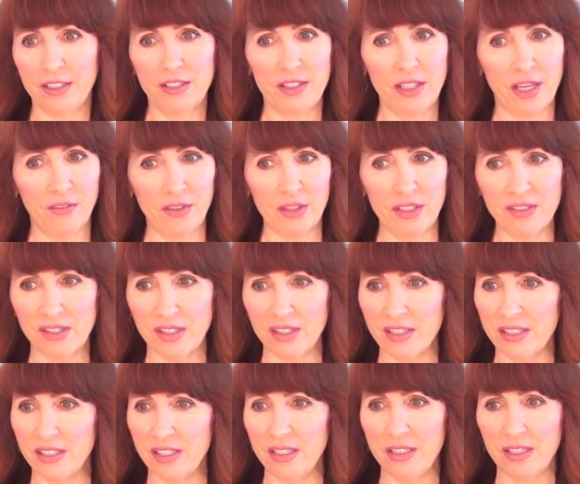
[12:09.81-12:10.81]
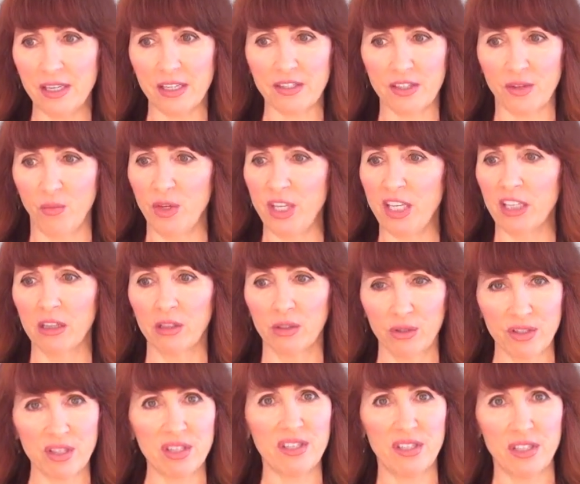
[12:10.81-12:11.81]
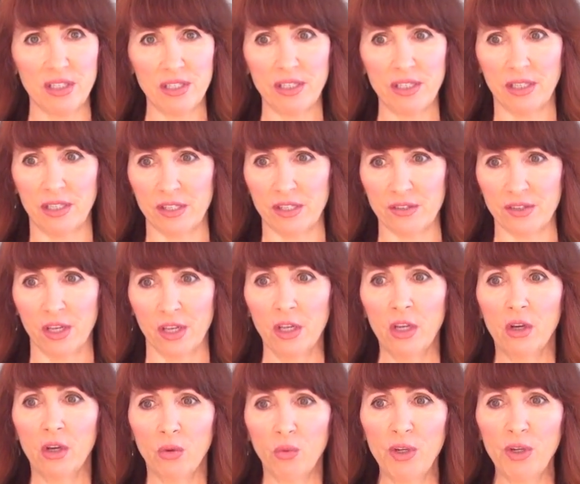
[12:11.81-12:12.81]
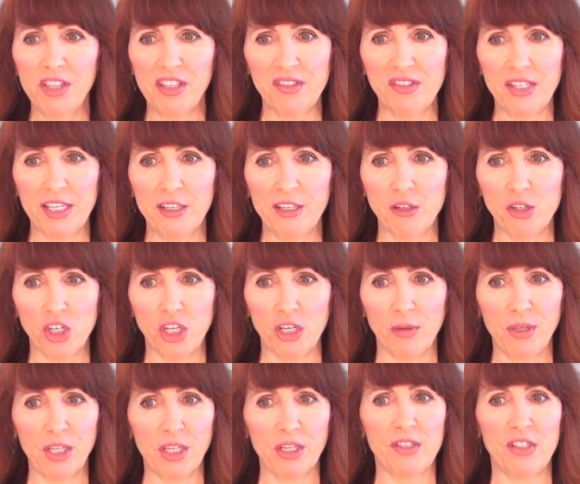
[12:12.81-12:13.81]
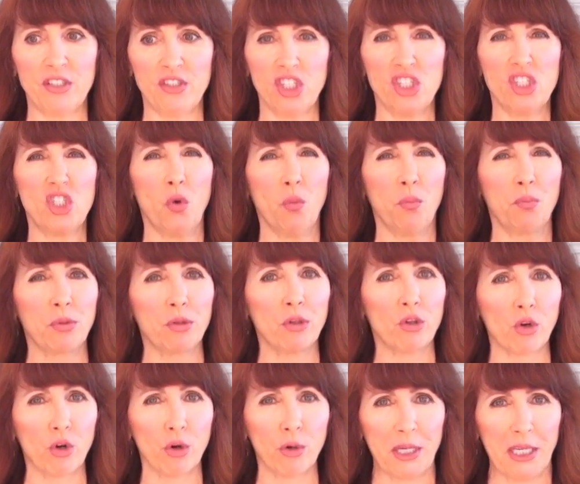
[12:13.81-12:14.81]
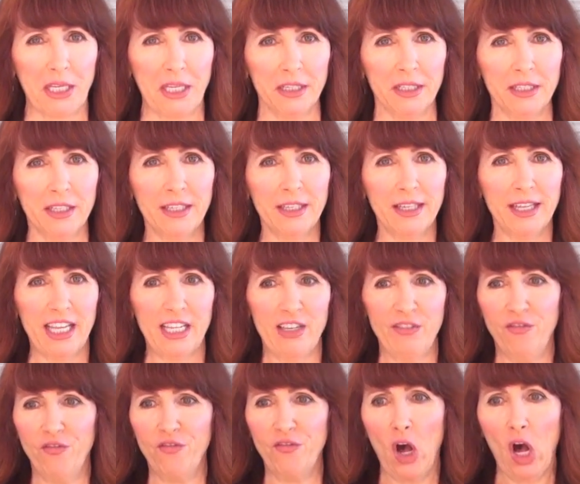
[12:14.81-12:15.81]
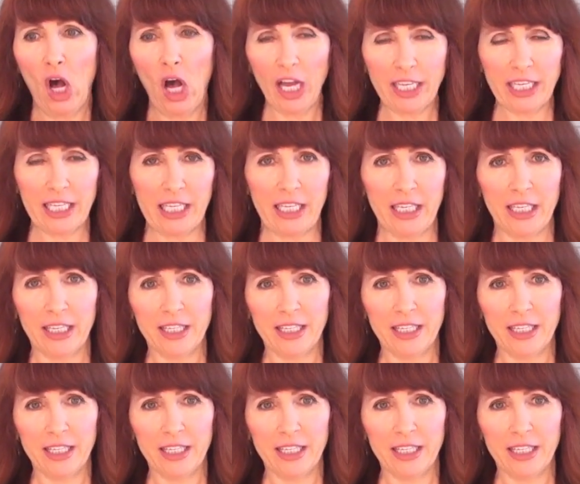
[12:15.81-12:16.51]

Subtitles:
The devil is in the details, and we can lose the details with this energy because it's just so blurry and foggy,